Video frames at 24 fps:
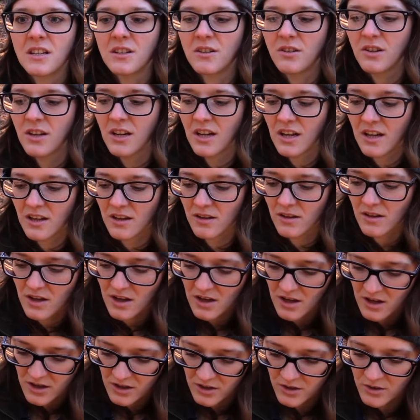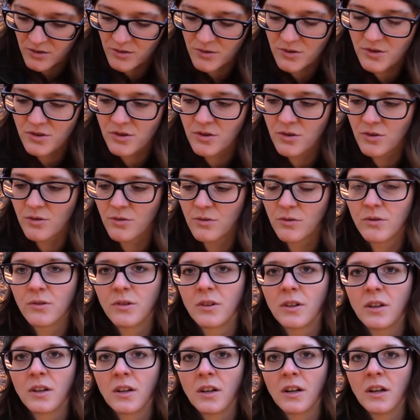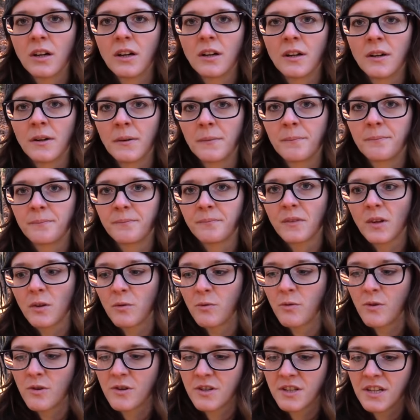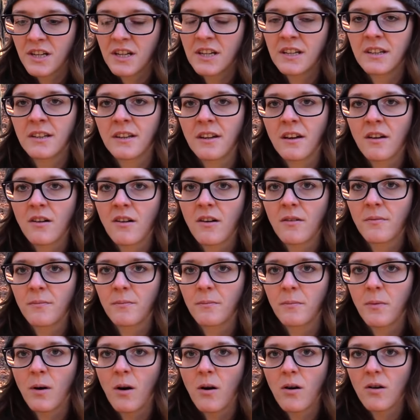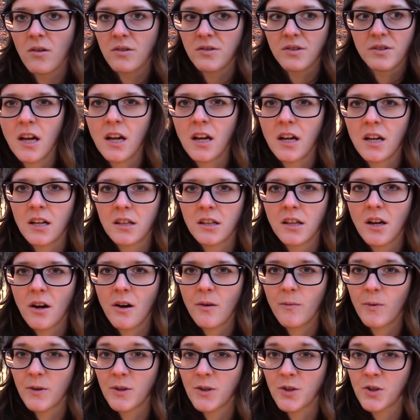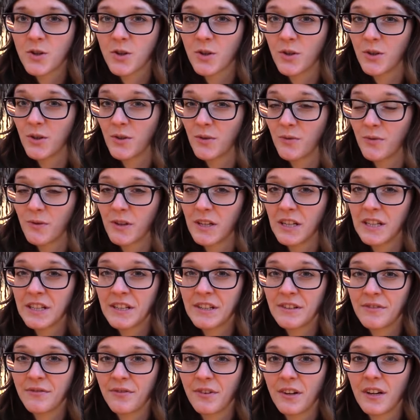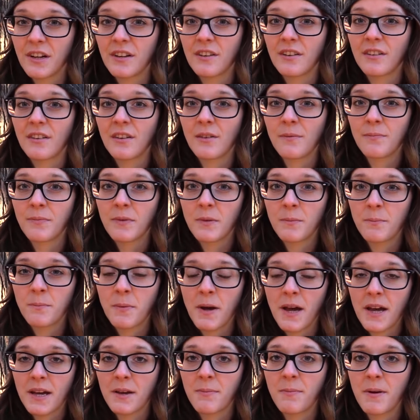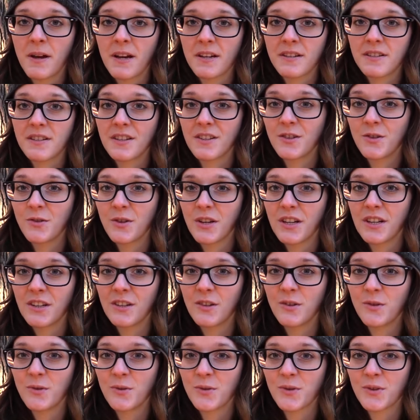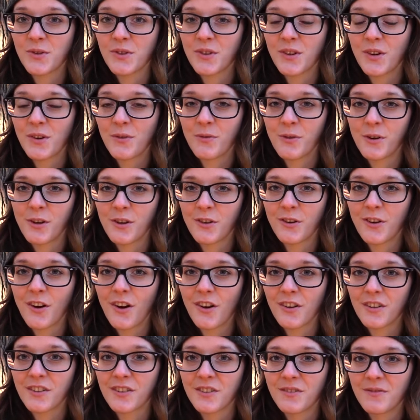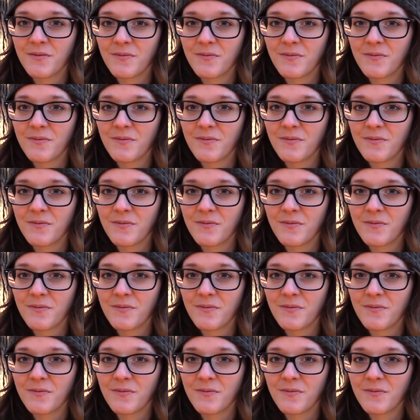that you can use to first aid their paws. And now I want to show you three different backpacks that you can use for your dogs.